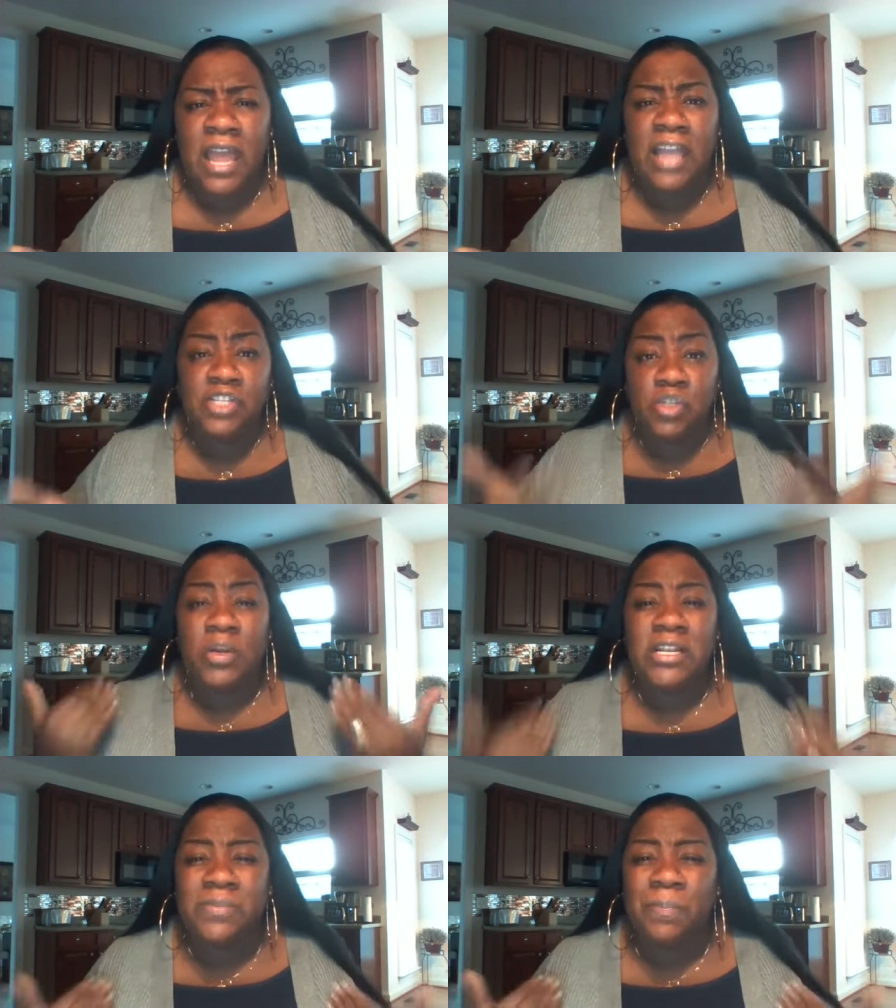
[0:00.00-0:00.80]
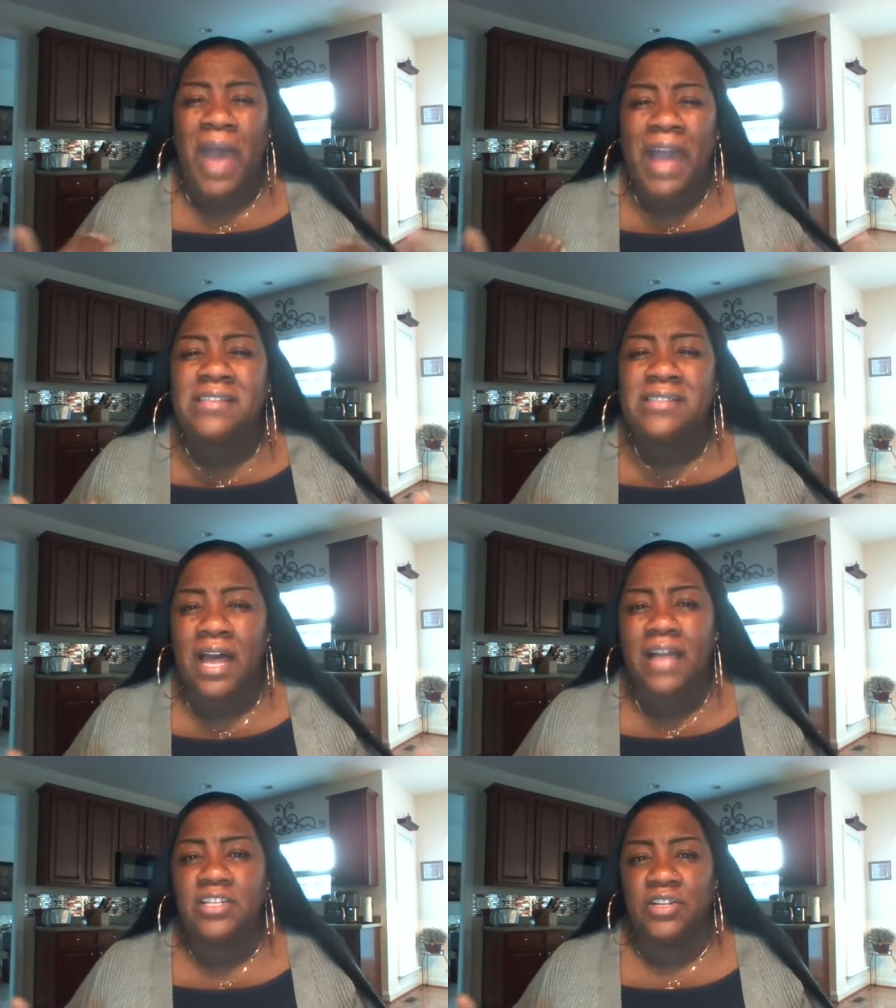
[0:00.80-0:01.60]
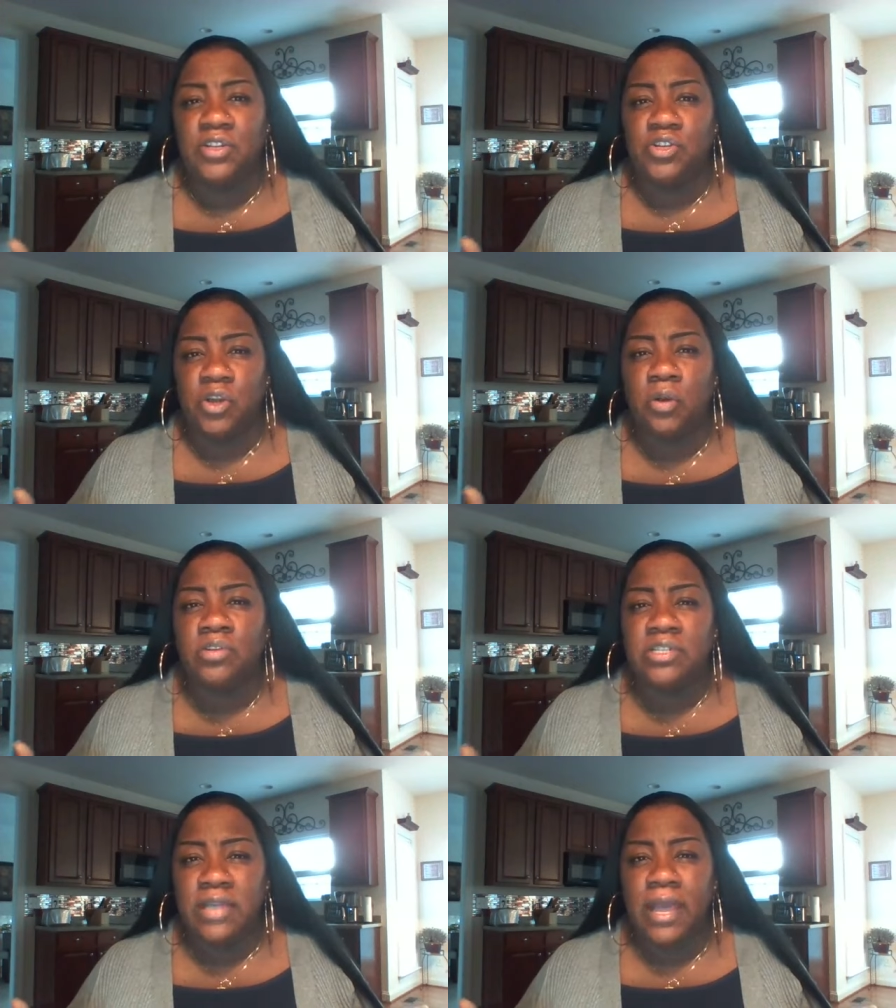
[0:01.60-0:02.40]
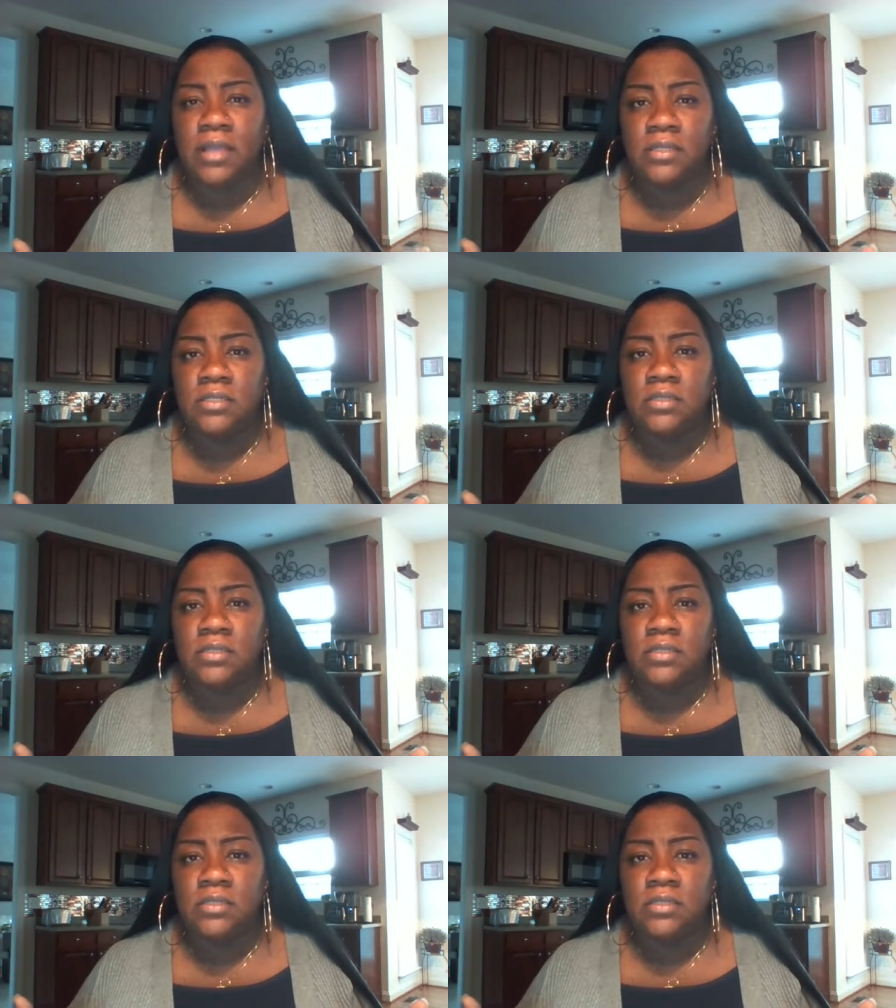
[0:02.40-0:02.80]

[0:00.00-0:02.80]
He's showing his backside to the church, saying.